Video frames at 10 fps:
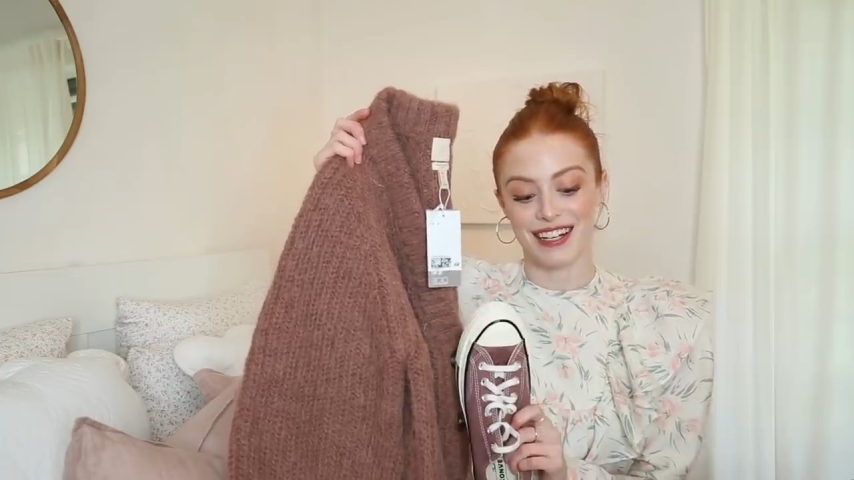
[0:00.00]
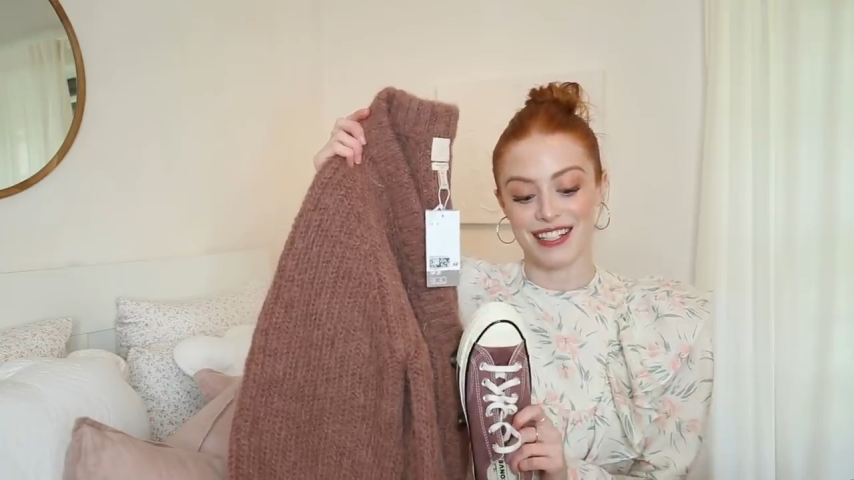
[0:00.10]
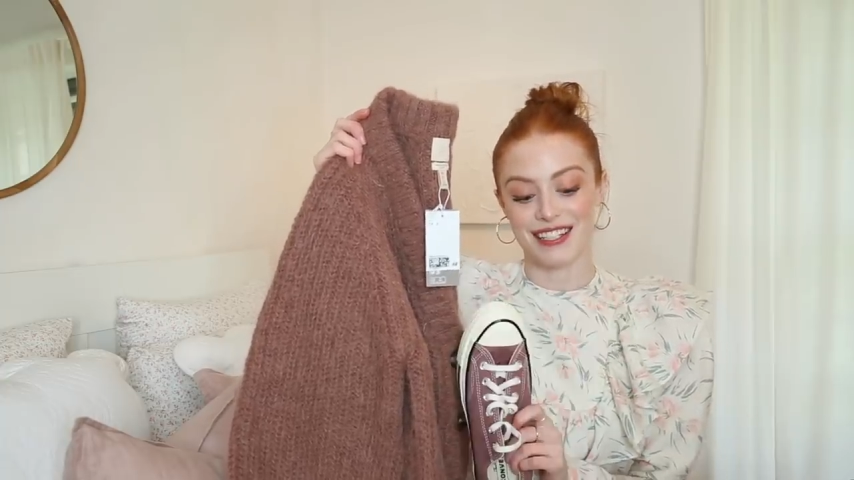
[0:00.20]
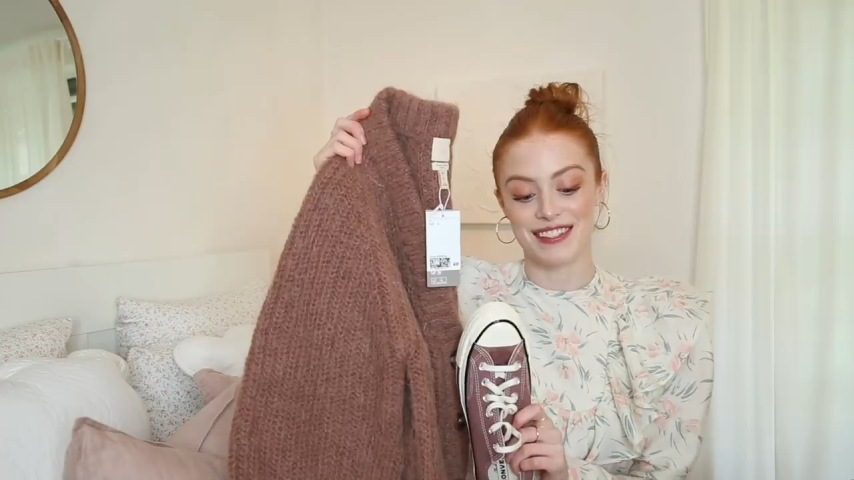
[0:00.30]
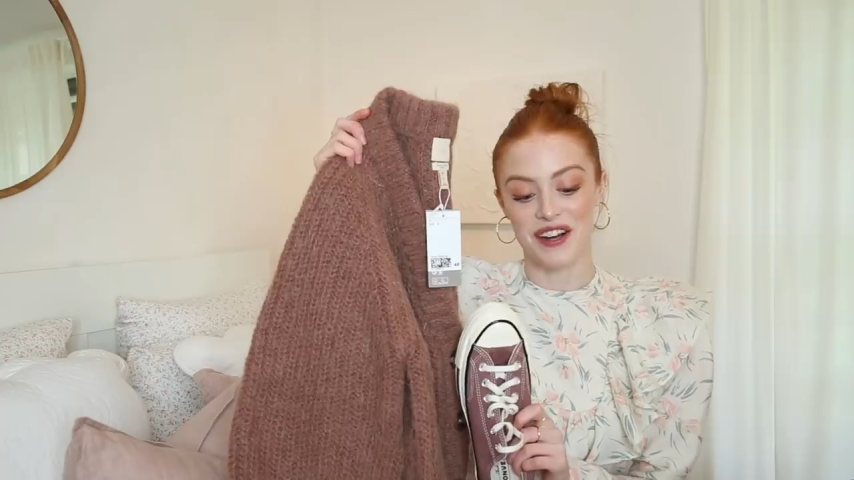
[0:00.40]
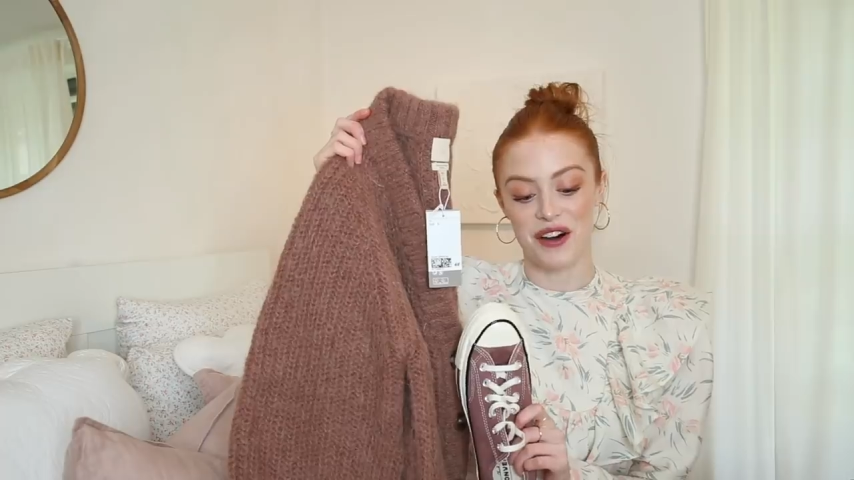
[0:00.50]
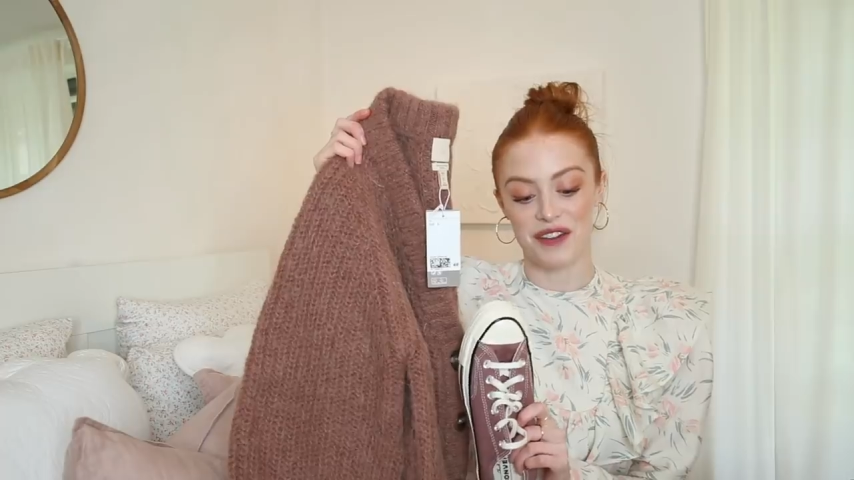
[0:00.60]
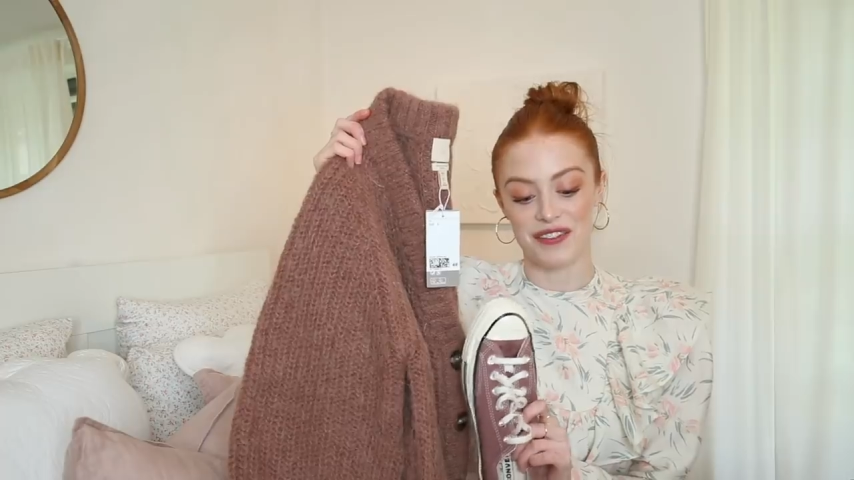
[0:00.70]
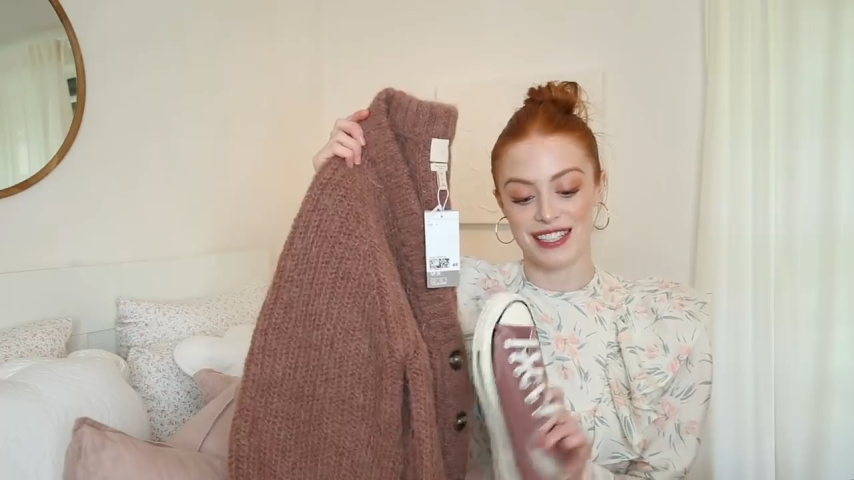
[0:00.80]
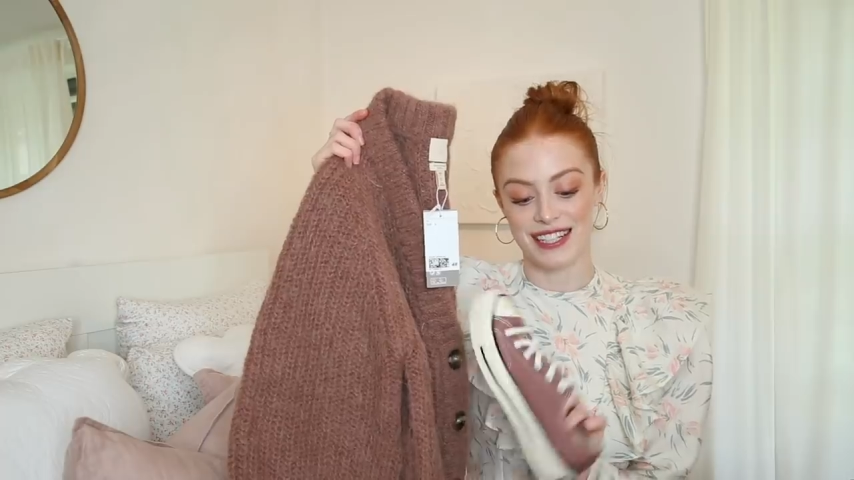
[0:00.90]
I just
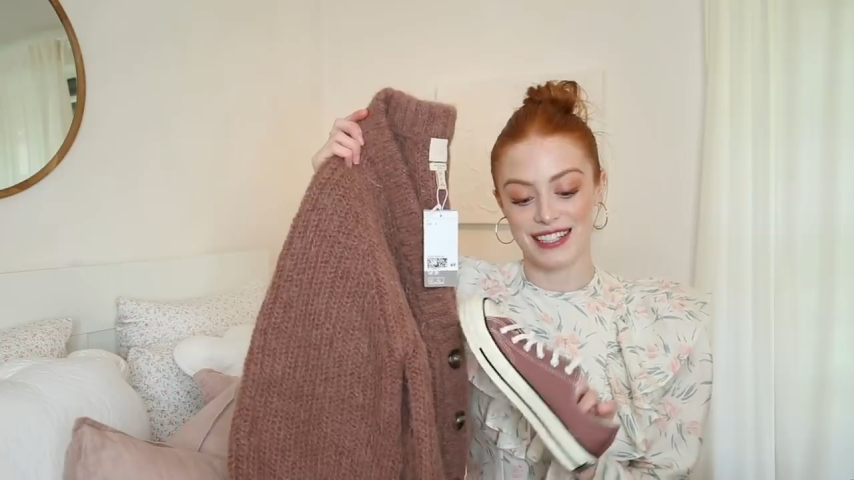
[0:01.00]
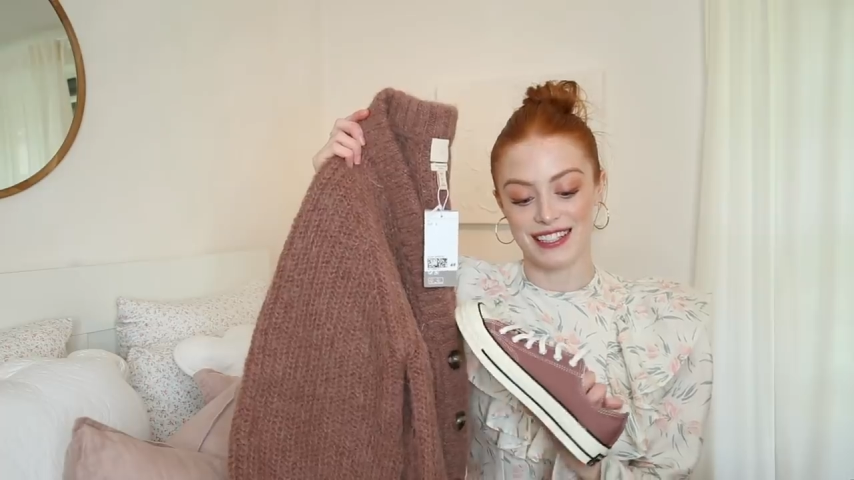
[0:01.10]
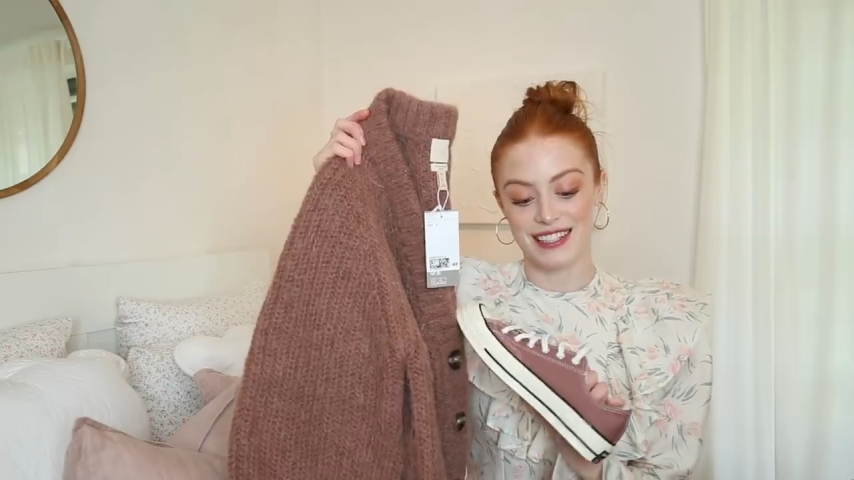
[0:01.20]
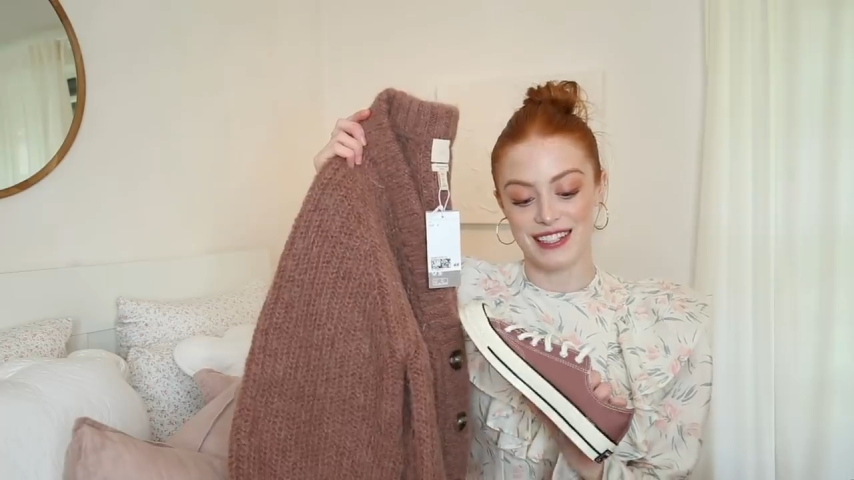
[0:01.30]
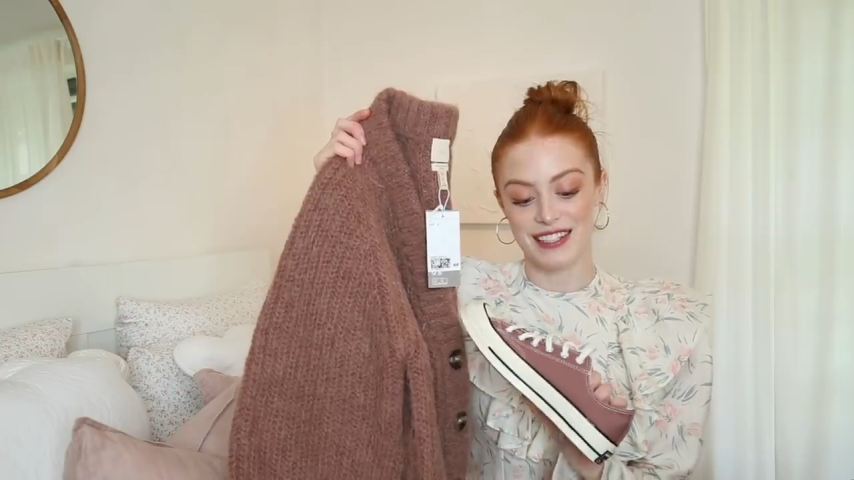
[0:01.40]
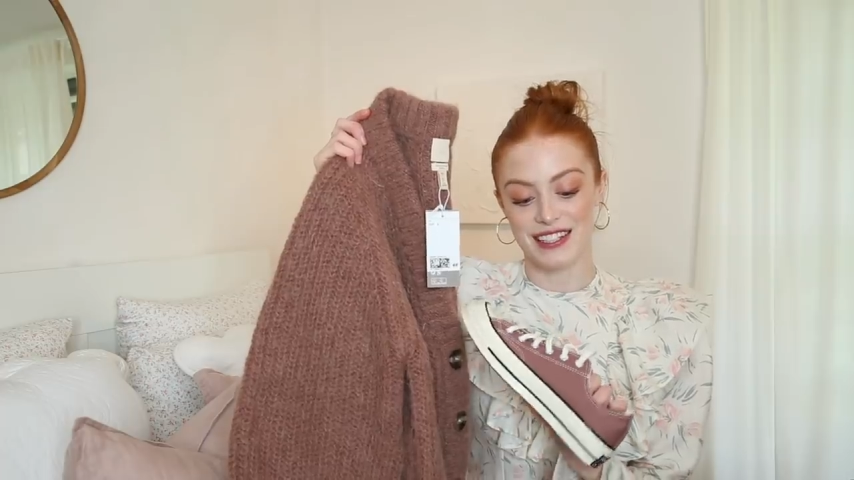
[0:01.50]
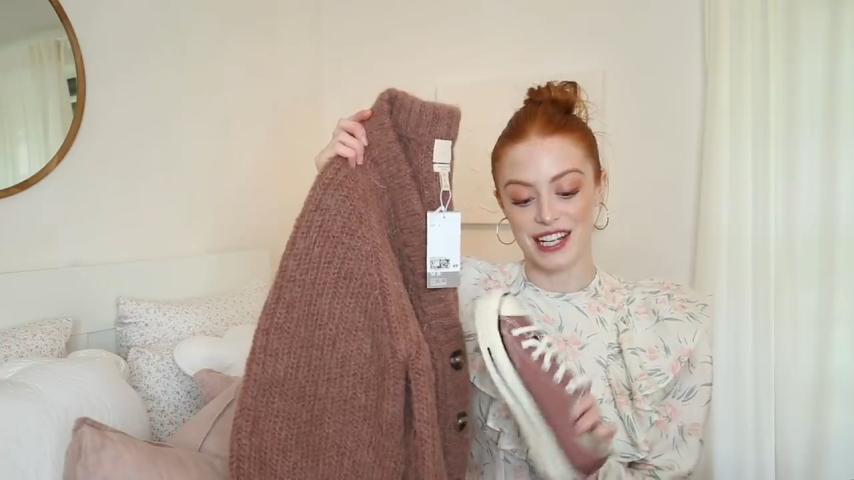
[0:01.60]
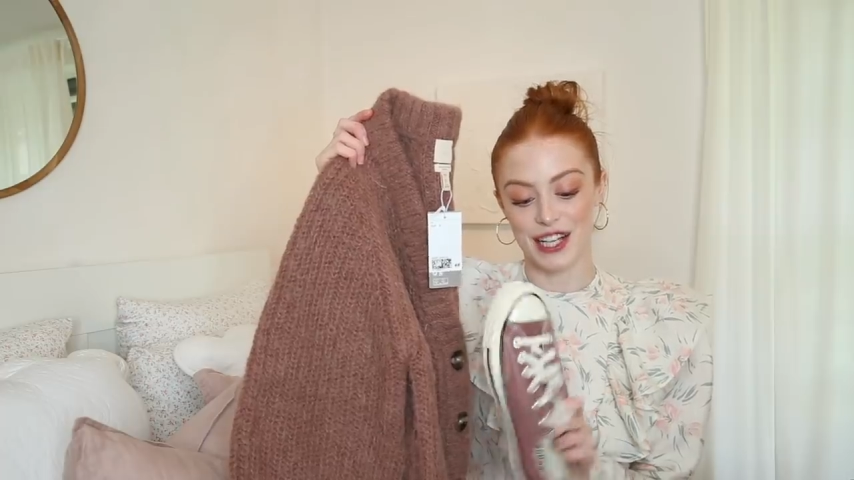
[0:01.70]
can't resist